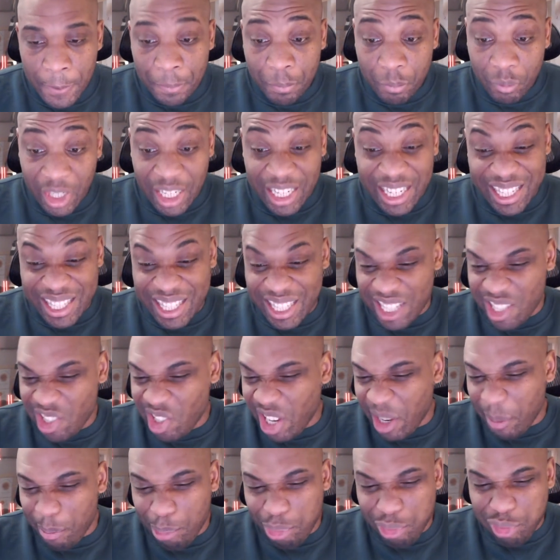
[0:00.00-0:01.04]
And there's this
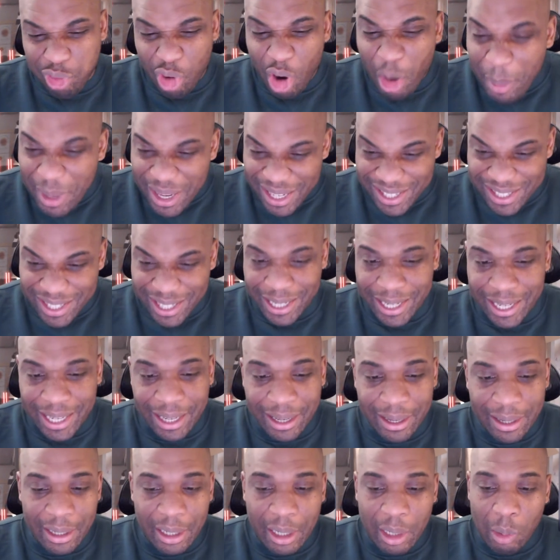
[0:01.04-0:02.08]
like promise here
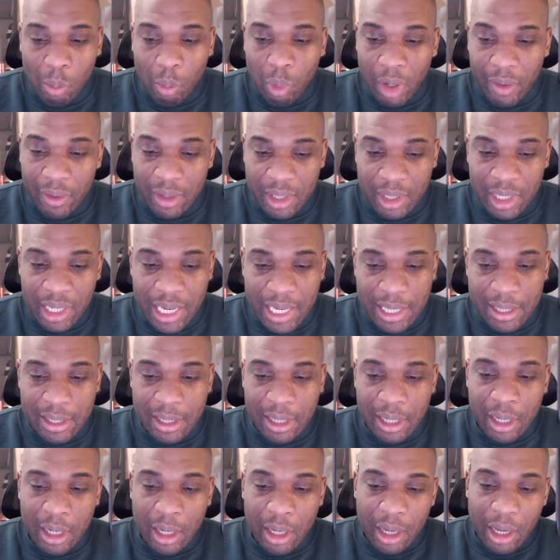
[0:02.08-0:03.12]
where it says,
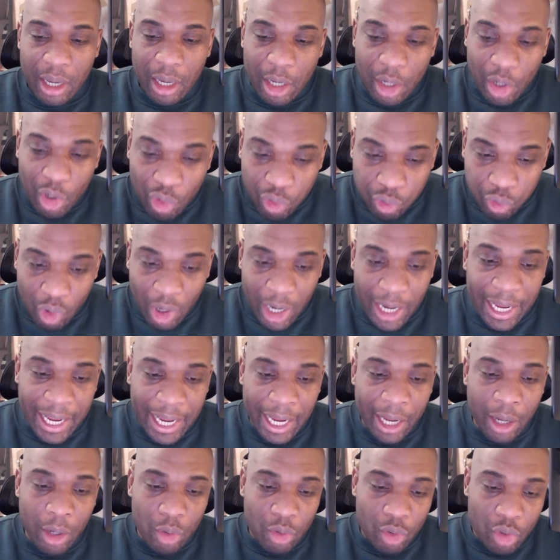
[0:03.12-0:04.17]
cry
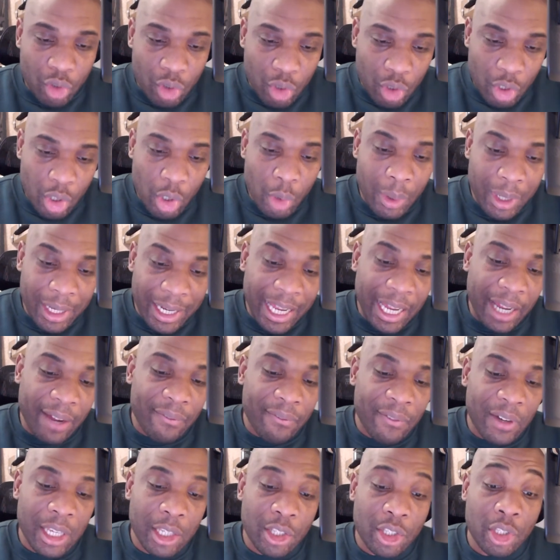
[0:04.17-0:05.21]
out to you in our
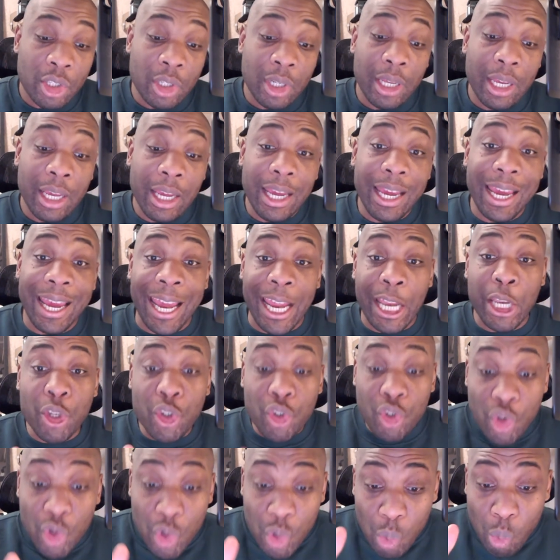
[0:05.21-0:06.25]
affliction and
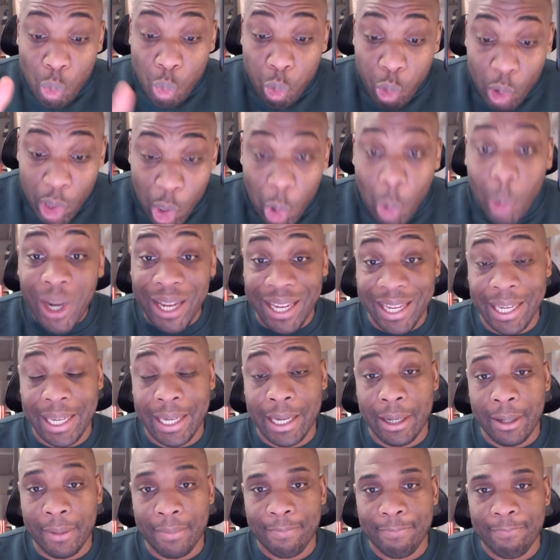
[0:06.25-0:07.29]
you will
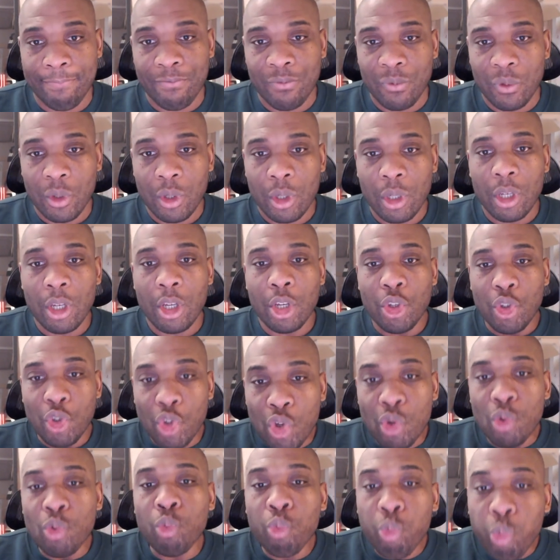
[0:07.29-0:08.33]
hear,
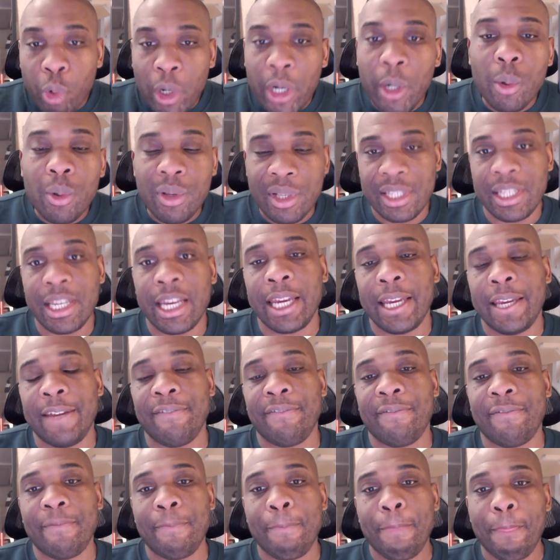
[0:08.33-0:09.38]
you will
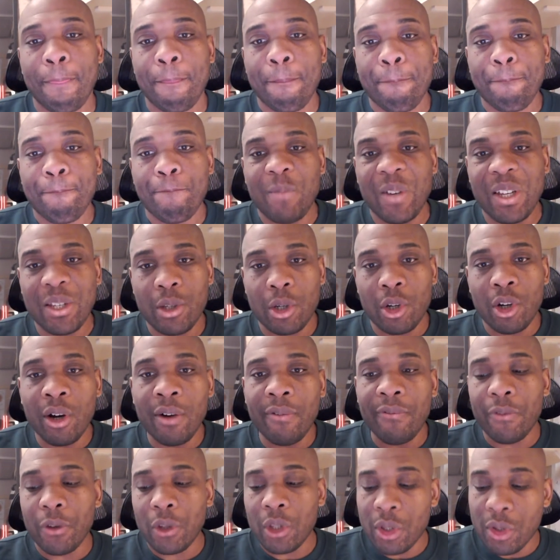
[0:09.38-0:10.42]
save. there's a
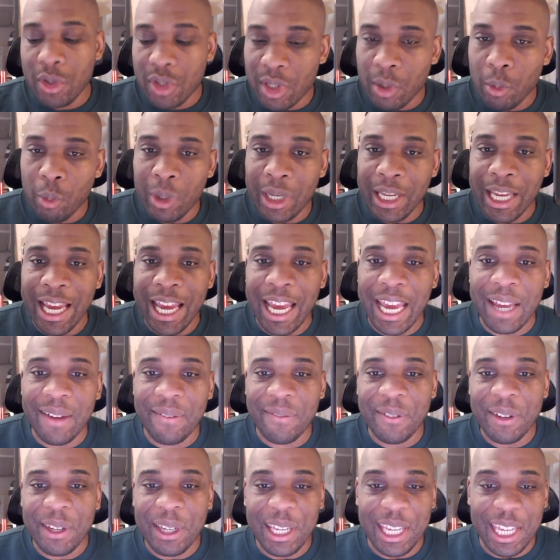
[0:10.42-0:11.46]
confidence that we have
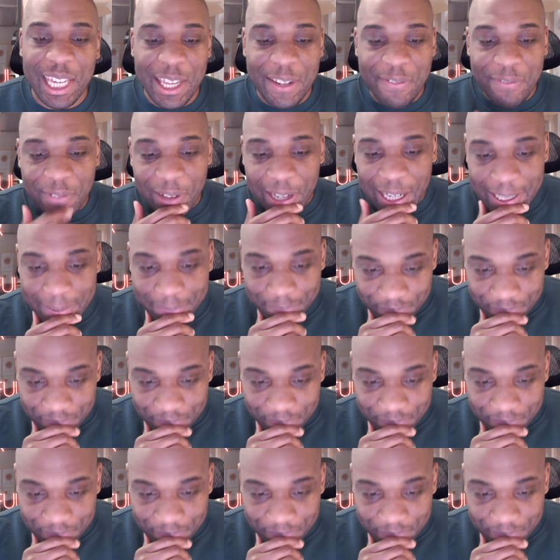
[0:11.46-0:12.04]
in that.